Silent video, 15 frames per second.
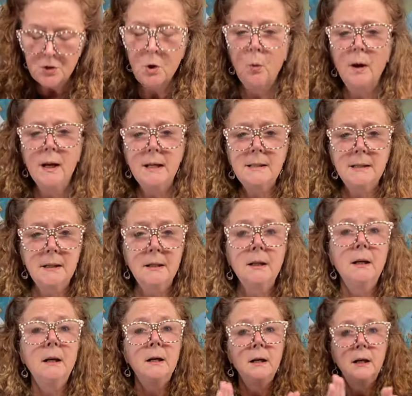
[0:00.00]
So what I did,
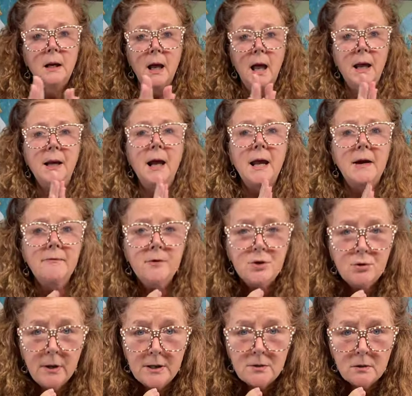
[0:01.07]
and I have the
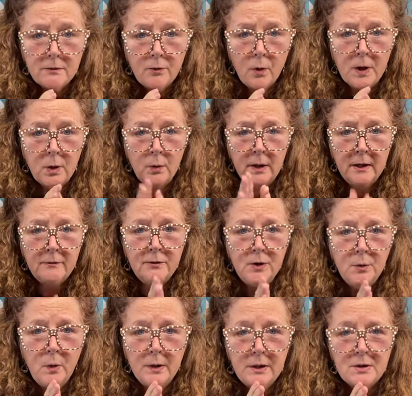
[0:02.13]
tracer for you if
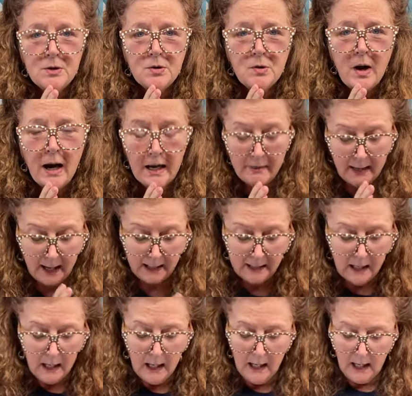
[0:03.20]
you want to try that.
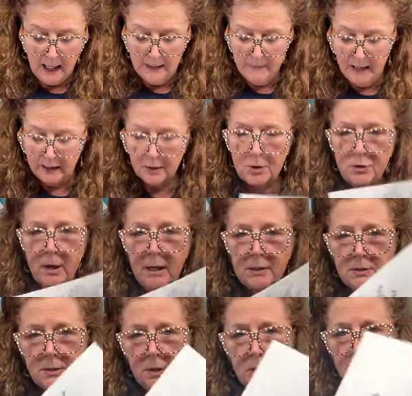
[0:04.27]
I made a
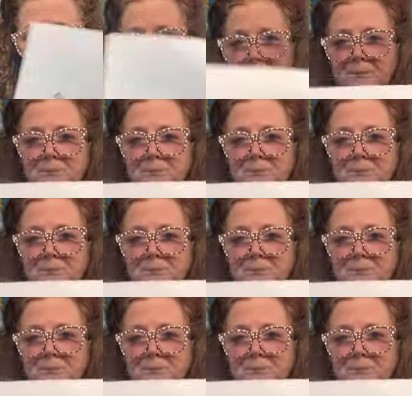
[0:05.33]
tracer.